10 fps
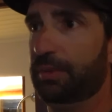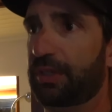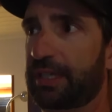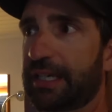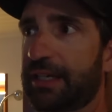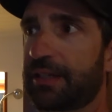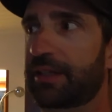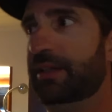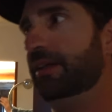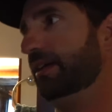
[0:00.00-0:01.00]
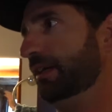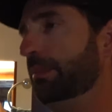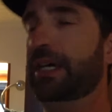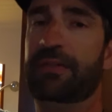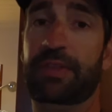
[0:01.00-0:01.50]
bulkhead
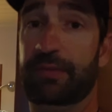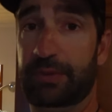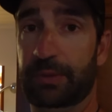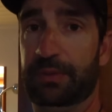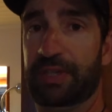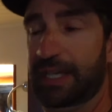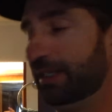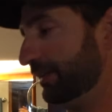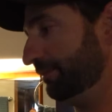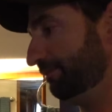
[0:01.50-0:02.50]
above the fuel tank.